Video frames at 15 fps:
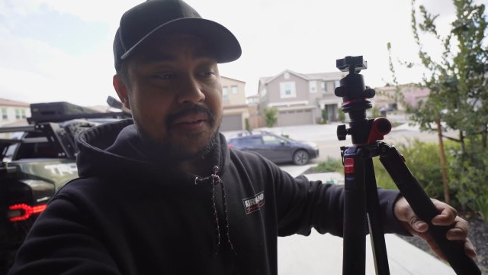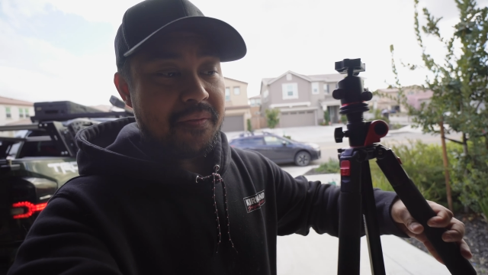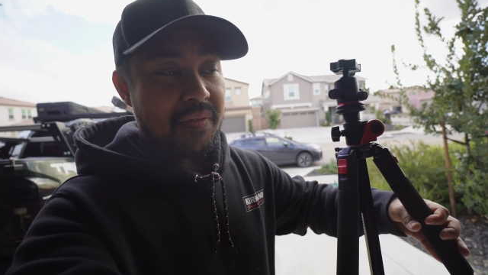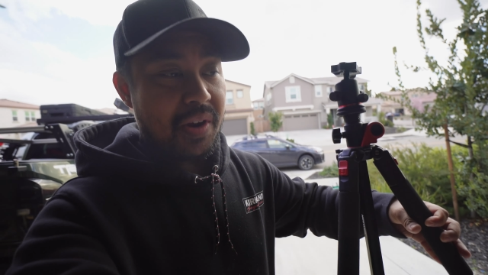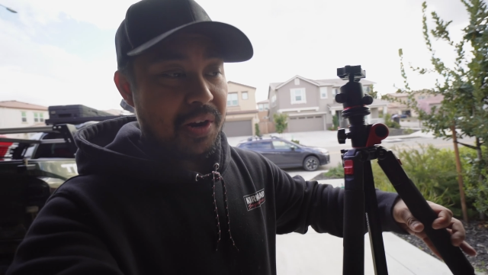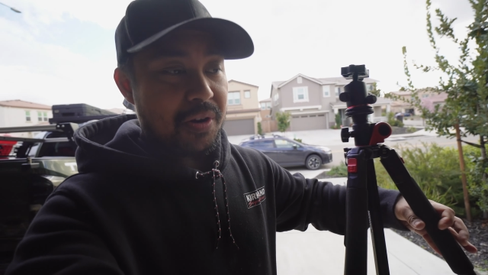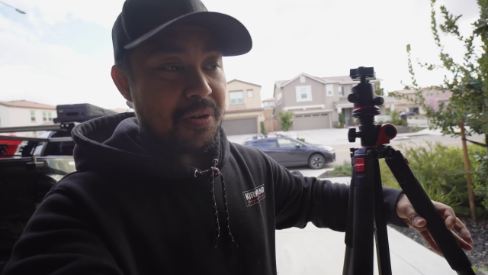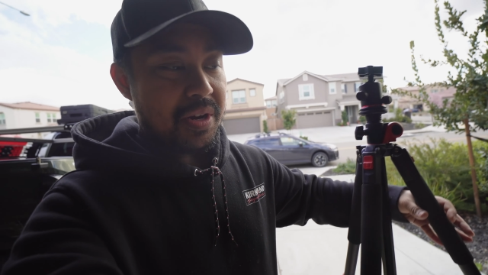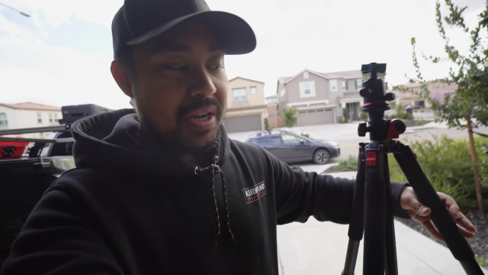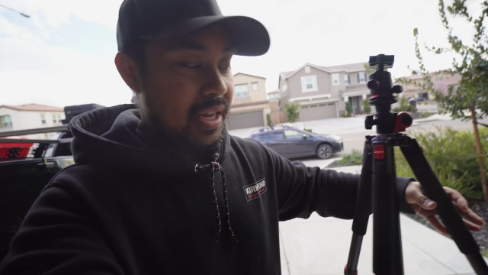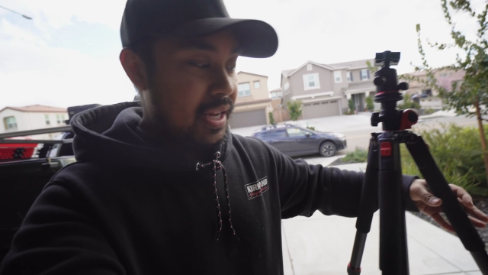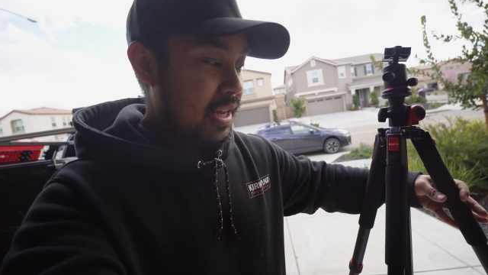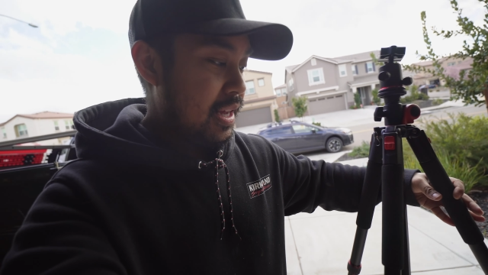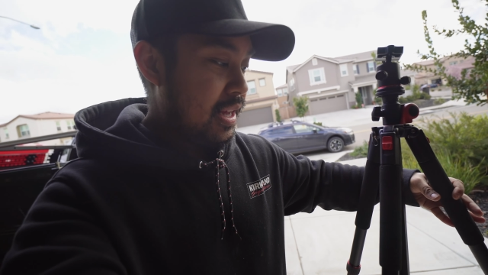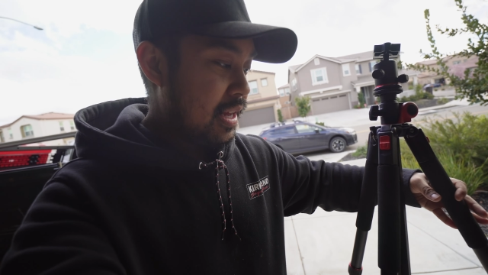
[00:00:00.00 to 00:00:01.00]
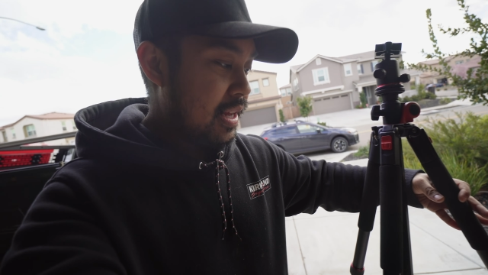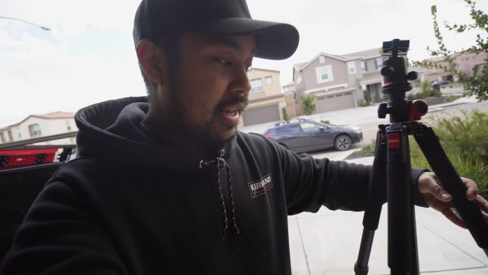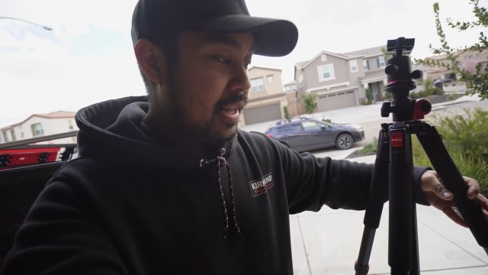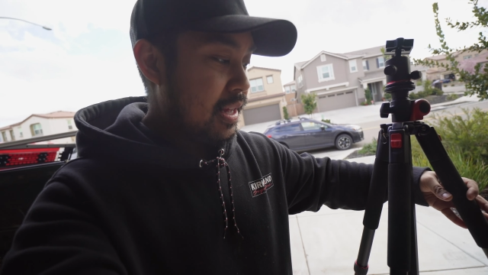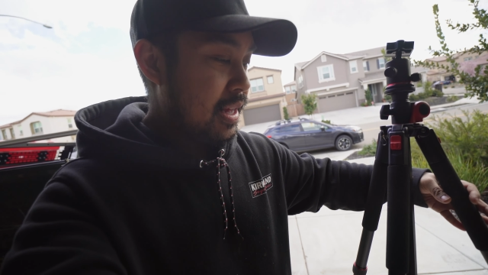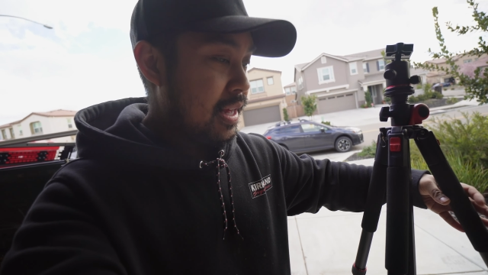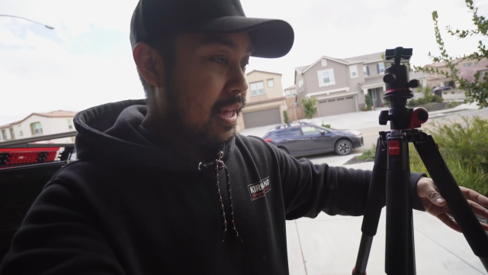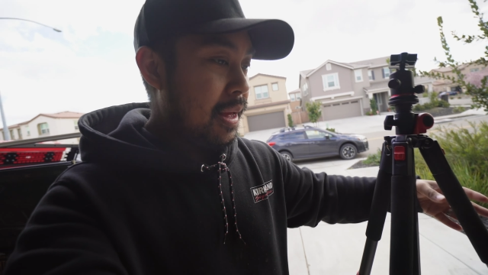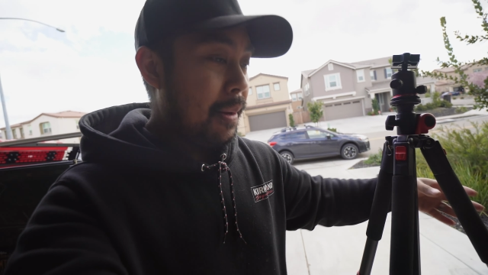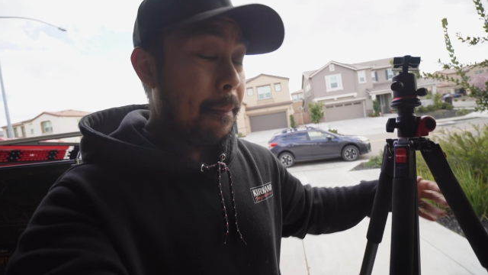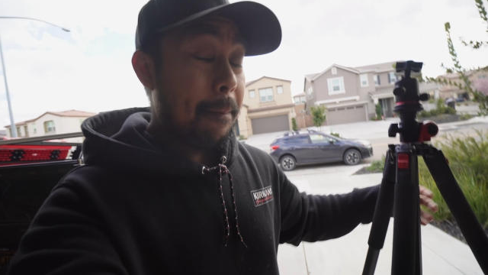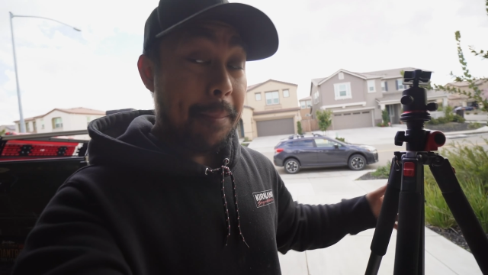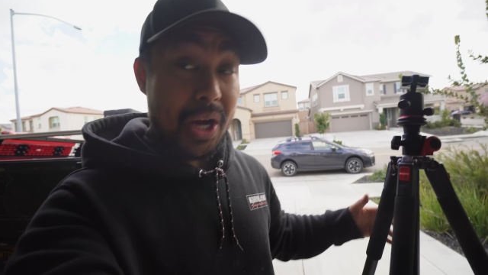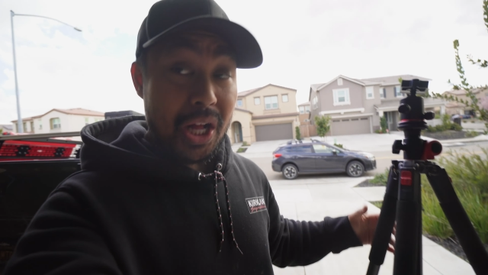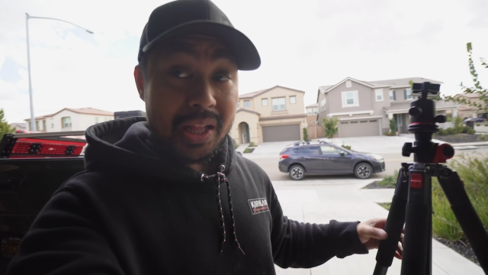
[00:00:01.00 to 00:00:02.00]
very
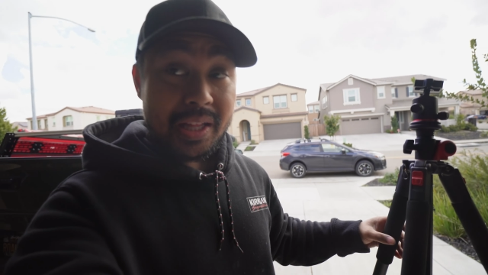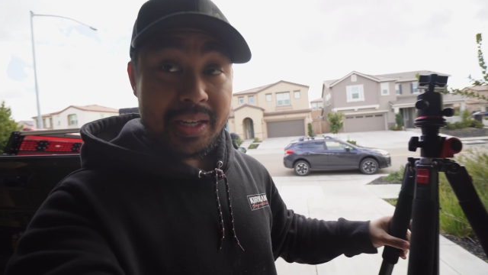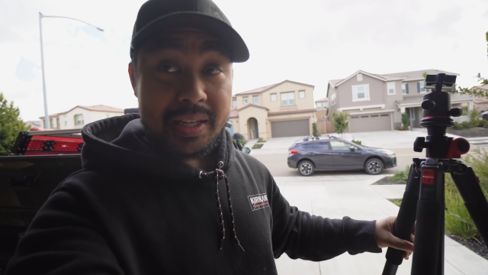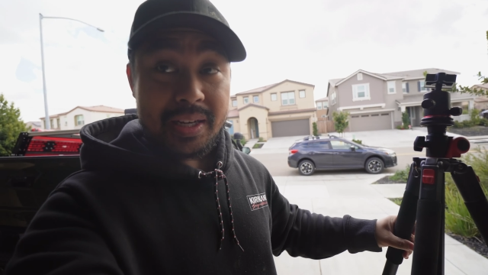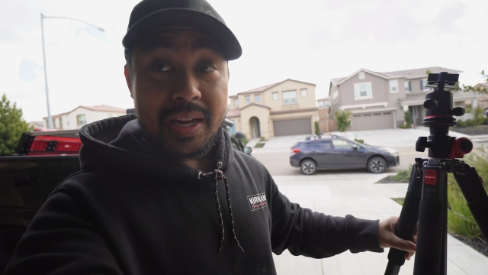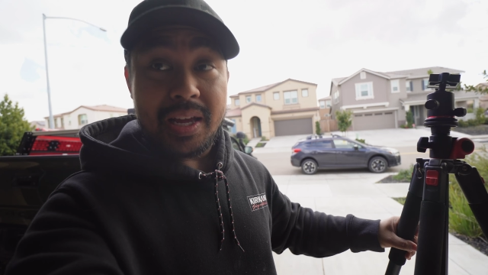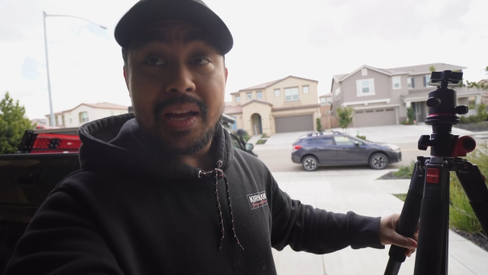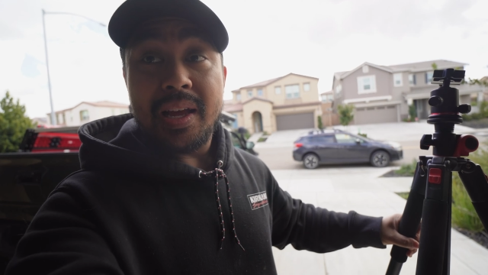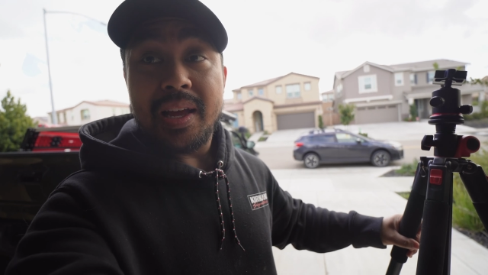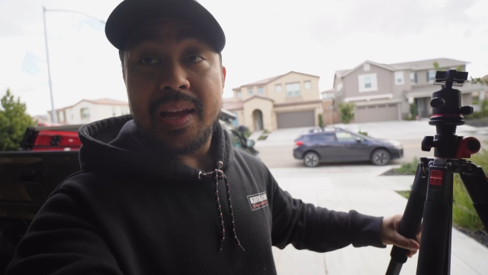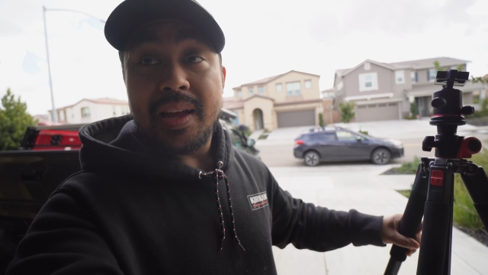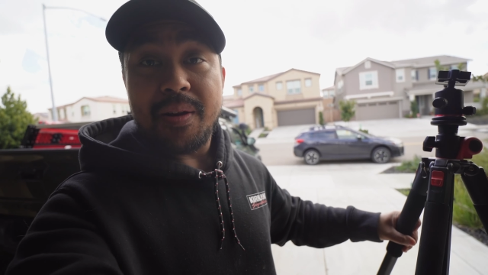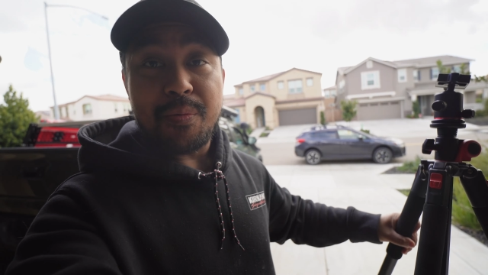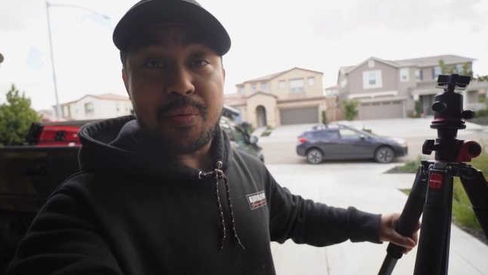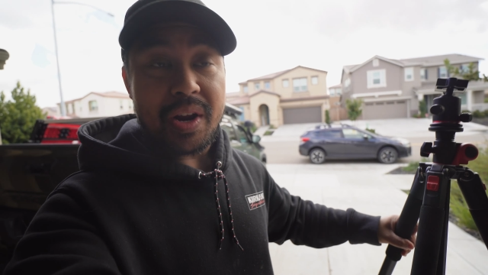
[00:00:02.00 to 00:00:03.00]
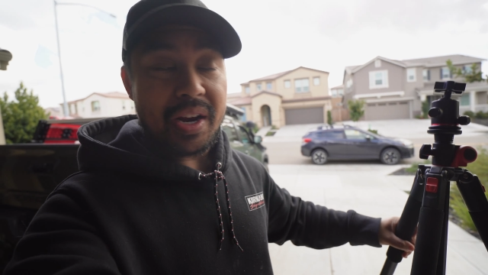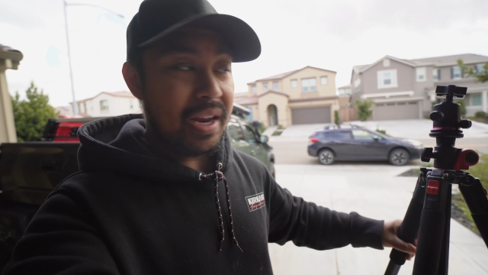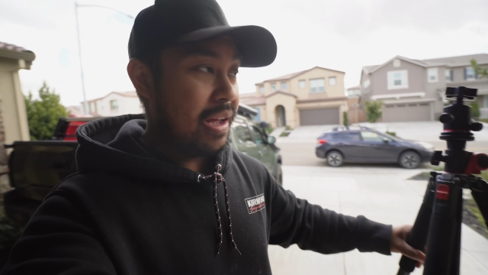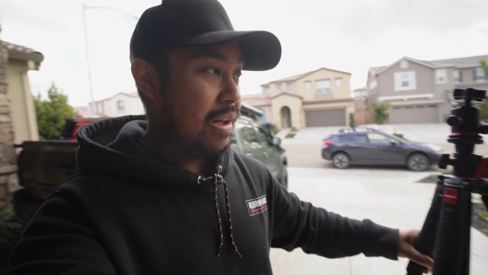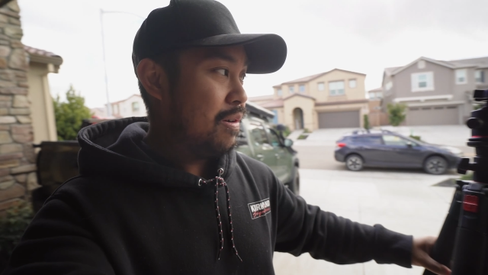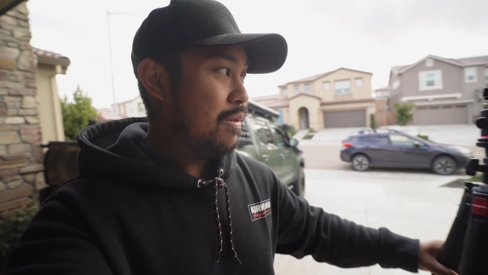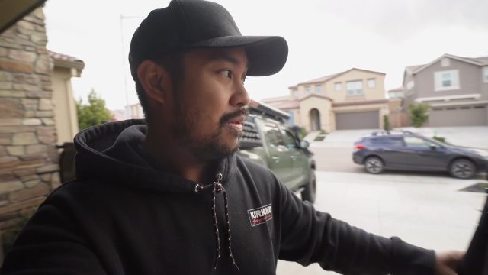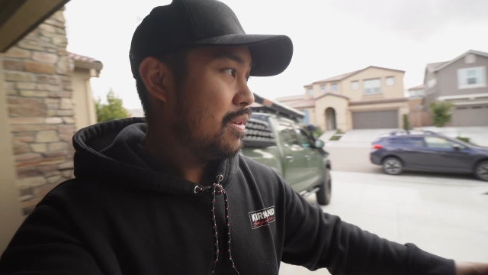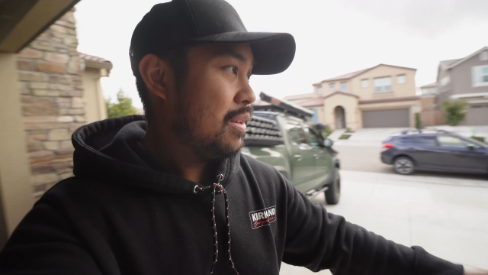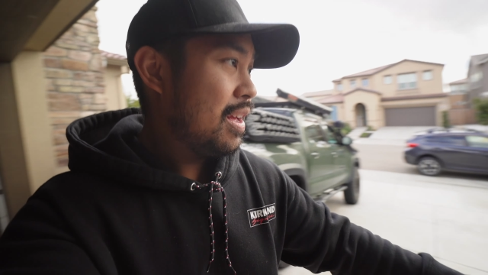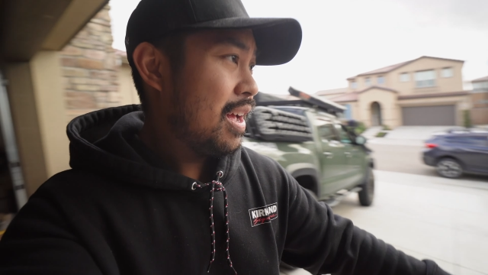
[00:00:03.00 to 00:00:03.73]
ballin' right now.